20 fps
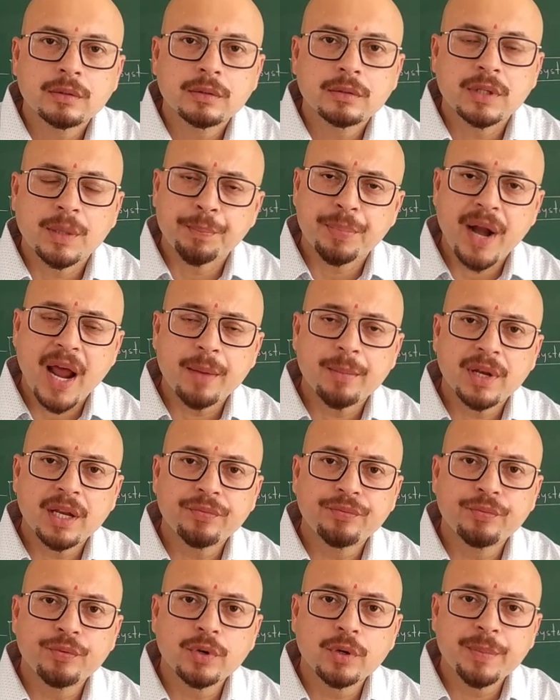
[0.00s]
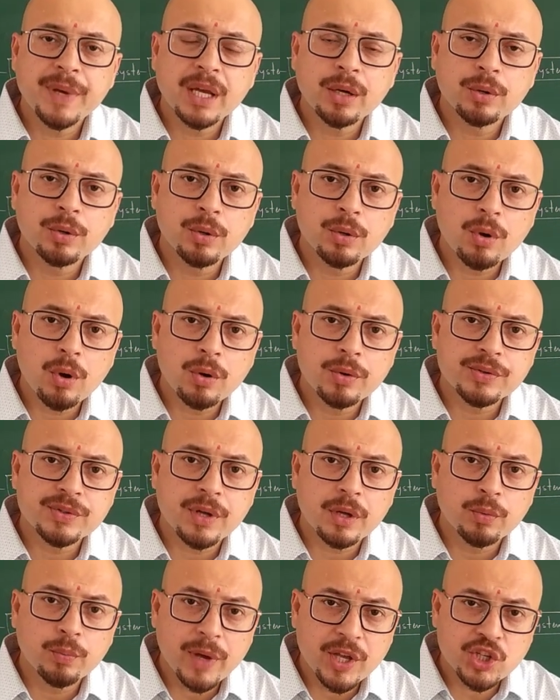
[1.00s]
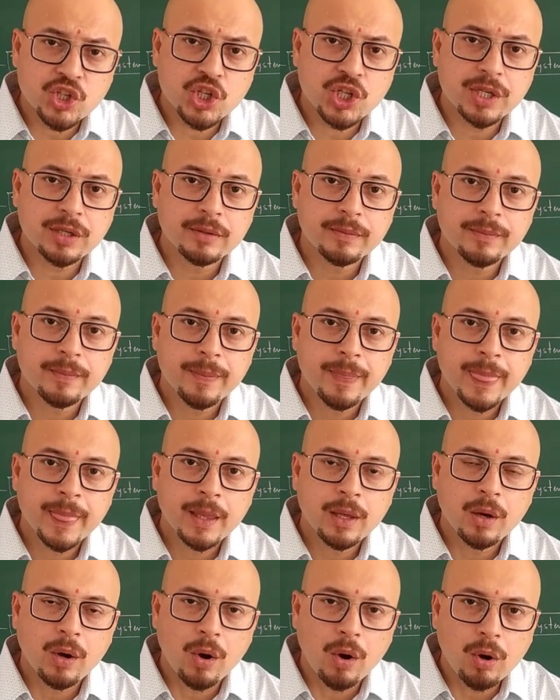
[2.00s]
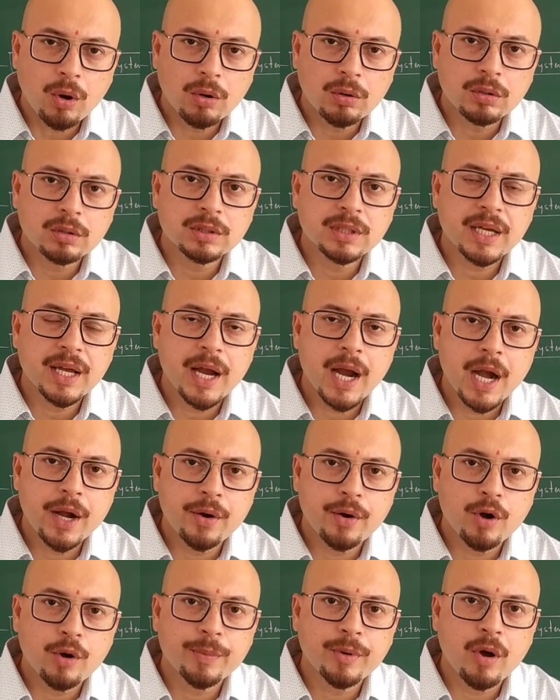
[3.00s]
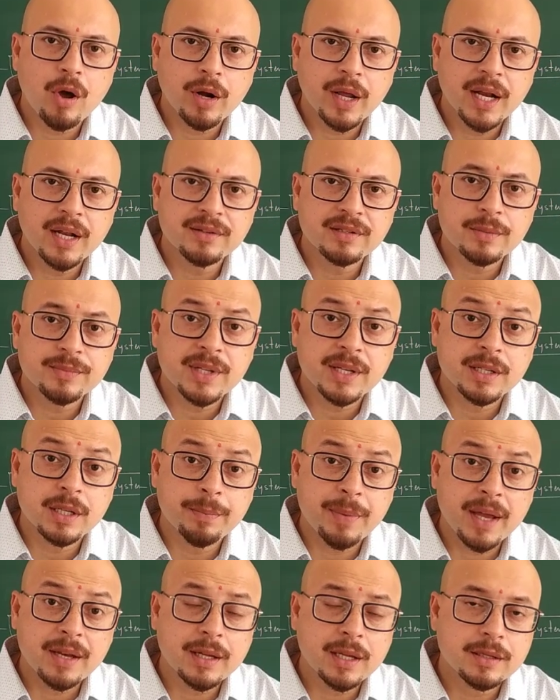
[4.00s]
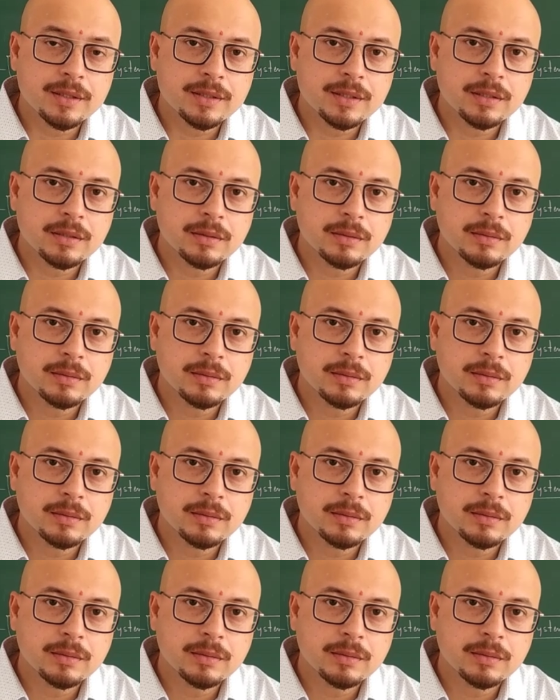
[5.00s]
the primary food being glucose on which all the heterotrophic organisms are dependent.